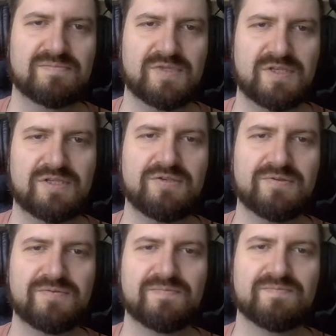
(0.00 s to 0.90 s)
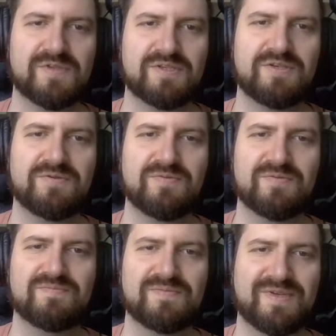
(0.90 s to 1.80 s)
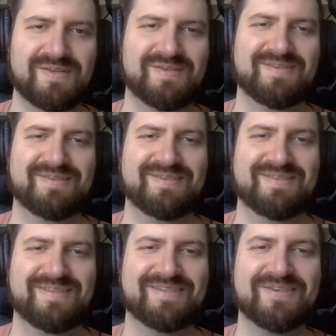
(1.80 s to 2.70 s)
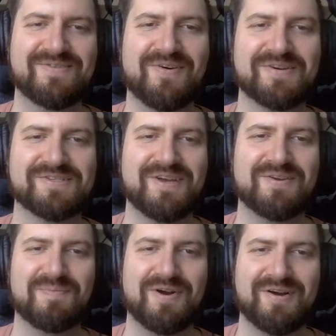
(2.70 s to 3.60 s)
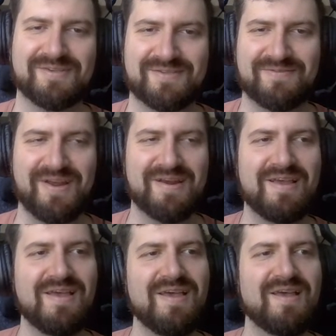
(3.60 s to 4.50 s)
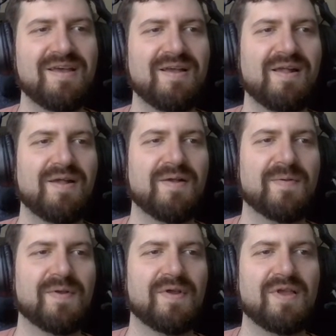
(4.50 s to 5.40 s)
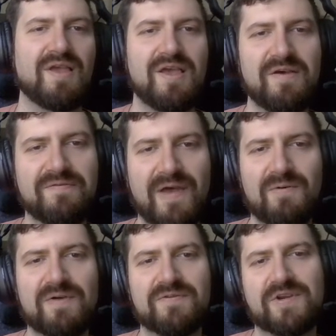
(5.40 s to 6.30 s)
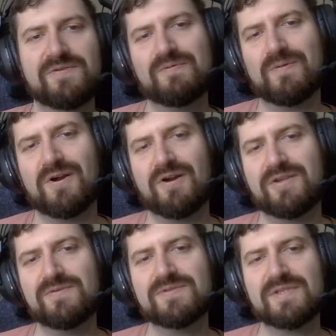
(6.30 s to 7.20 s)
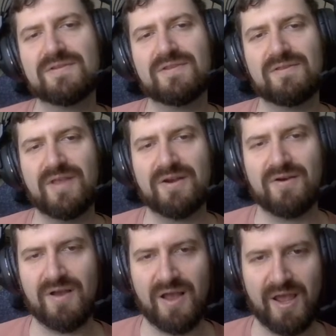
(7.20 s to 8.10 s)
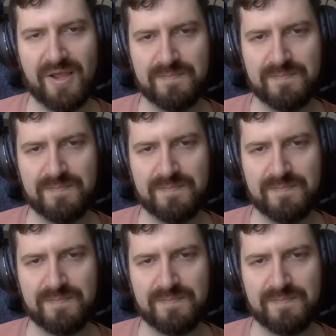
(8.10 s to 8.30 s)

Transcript: two the two horizontal bars, right? If, however, you are using the letter I